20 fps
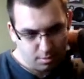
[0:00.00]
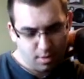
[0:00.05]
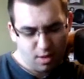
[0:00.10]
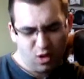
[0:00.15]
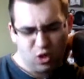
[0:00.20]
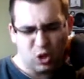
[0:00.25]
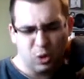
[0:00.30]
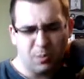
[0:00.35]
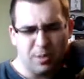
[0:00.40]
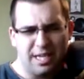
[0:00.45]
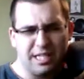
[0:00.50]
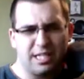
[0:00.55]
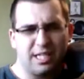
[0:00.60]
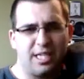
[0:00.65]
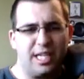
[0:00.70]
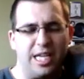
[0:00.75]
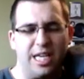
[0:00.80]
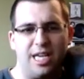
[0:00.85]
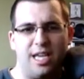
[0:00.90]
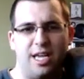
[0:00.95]
So
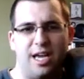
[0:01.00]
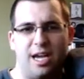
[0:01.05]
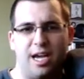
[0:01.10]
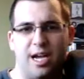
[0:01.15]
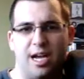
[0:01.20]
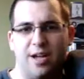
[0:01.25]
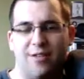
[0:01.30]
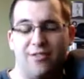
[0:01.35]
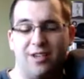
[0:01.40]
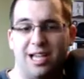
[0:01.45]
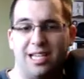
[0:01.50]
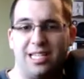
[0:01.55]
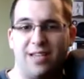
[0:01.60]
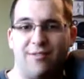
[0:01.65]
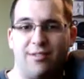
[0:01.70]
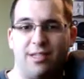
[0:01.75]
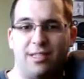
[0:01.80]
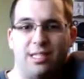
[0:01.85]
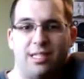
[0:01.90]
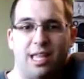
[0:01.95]
basically, if you guys
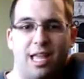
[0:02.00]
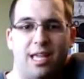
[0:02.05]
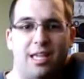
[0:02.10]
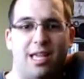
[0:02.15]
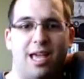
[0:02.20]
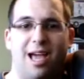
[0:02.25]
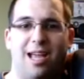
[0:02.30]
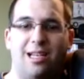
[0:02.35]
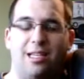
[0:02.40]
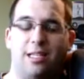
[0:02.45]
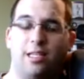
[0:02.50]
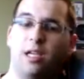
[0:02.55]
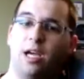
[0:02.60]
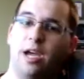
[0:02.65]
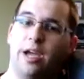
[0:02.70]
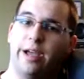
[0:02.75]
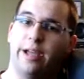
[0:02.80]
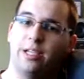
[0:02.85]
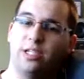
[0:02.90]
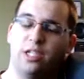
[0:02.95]
haven't seen it yet,
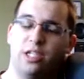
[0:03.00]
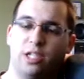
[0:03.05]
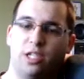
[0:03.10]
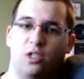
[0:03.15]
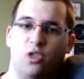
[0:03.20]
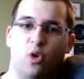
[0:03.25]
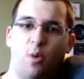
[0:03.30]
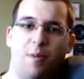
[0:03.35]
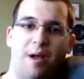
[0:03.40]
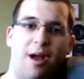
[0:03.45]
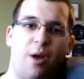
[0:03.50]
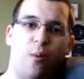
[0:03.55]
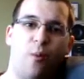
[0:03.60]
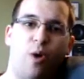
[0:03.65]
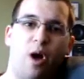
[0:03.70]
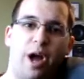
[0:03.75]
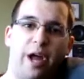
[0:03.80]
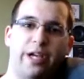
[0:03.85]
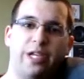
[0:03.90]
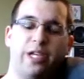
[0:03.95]
I suggest go back and
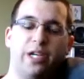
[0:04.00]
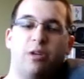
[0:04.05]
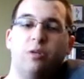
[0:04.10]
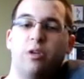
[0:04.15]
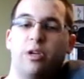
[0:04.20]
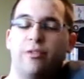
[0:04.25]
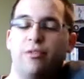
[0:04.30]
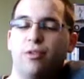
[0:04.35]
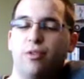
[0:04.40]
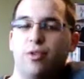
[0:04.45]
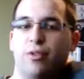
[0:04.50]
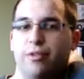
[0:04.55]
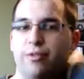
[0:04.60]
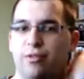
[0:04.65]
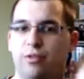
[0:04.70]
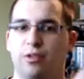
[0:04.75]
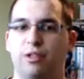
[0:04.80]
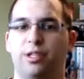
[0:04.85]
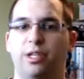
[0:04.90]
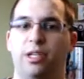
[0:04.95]
watch it. I'll give you the
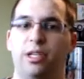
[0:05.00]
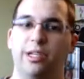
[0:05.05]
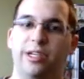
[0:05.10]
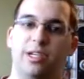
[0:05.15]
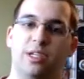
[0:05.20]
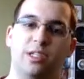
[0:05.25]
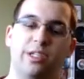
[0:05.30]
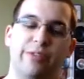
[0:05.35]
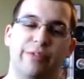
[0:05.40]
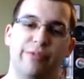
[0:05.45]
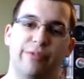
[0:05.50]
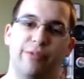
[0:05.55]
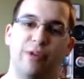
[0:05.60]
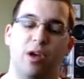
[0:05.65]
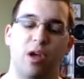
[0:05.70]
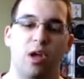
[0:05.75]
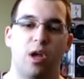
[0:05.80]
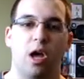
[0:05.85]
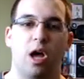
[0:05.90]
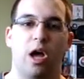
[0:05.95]
full details of
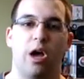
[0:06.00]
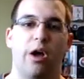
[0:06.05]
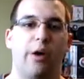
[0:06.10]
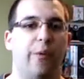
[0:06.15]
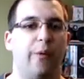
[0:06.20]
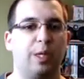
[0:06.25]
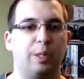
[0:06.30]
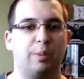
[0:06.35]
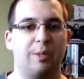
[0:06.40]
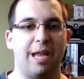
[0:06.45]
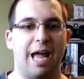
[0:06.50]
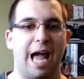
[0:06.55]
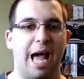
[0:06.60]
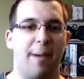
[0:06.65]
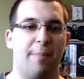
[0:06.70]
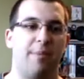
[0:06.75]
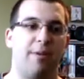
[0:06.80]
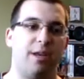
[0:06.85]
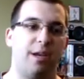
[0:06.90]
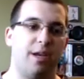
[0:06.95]
what's been
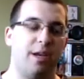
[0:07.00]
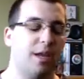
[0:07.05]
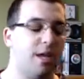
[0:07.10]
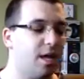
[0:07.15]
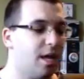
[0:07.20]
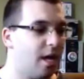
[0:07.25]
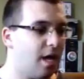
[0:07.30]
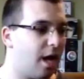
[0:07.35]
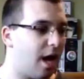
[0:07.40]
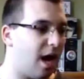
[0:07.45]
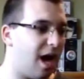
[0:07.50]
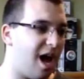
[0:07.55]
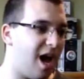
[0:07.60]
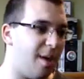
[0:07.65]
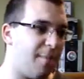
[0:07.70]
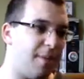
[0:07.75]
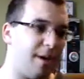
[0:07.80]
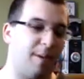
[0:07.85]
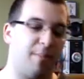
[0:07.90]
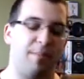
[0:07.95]
happening.
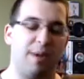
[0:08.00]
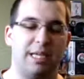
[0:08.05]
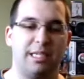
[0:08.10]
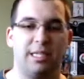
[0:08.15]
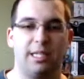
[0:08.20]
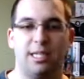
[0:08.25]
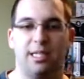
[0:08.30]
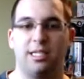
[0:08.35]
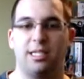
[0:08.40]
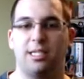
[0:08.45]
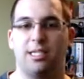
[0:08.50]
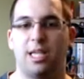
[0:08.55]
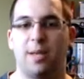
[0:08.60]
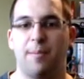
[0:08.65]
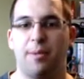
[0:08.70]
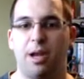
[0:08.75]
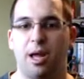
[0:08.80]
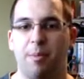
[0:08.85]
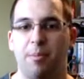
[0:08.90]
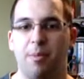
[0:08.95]
But basically, just to
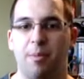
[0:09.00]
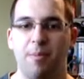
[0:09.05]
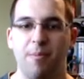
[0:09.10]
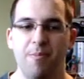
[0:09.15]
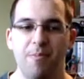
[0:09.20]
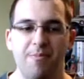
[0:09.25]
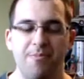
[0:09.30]
sum it up,